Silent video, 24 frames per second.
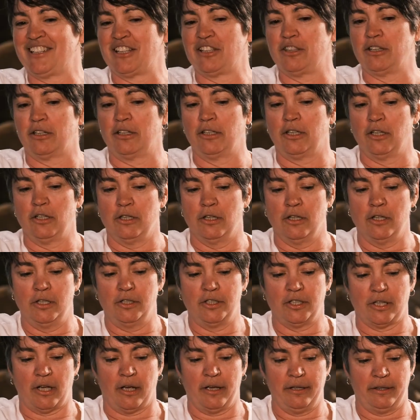The
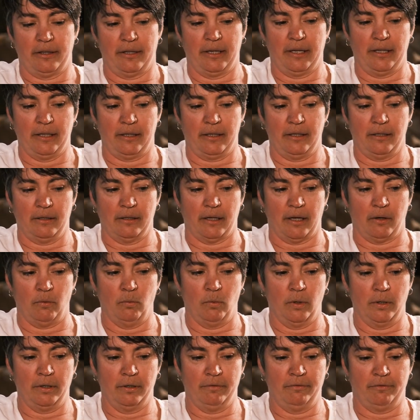good, I think,
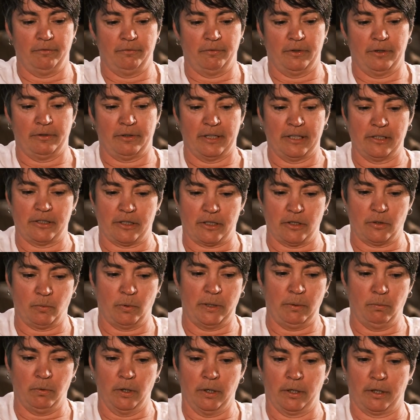one of the things, because
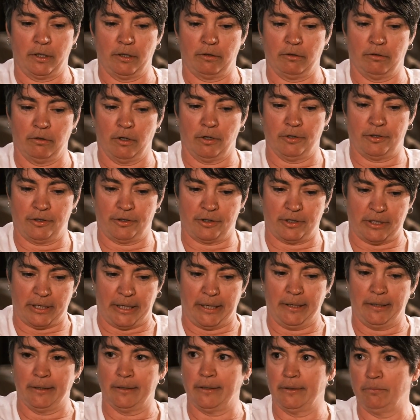we work across
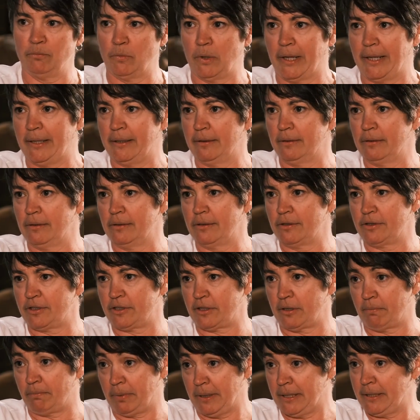England,
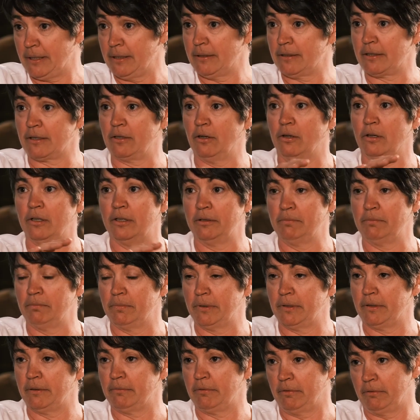Wales, a bit in Scotland,
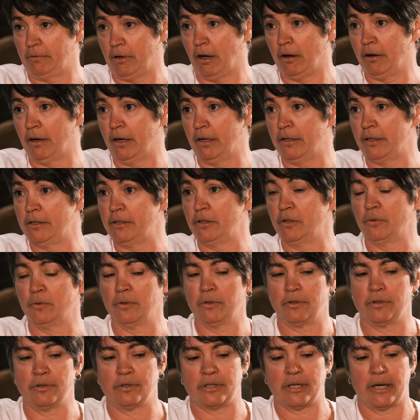but Ireland,
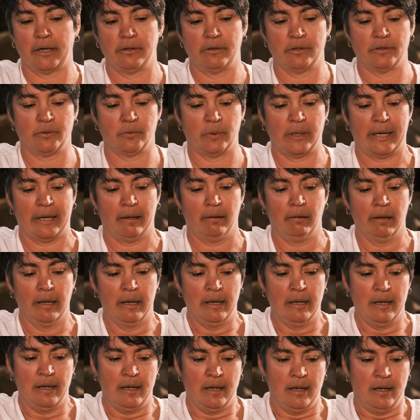north and south as well.
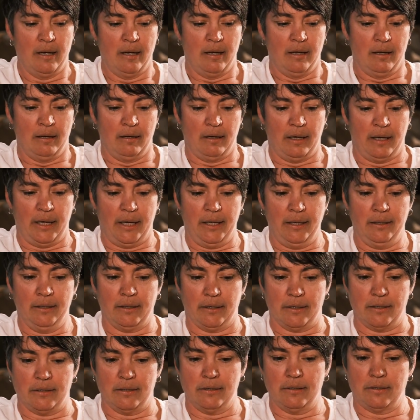
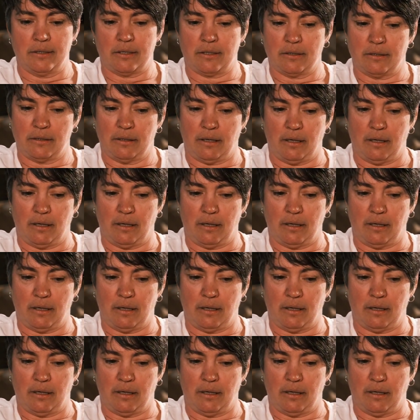England,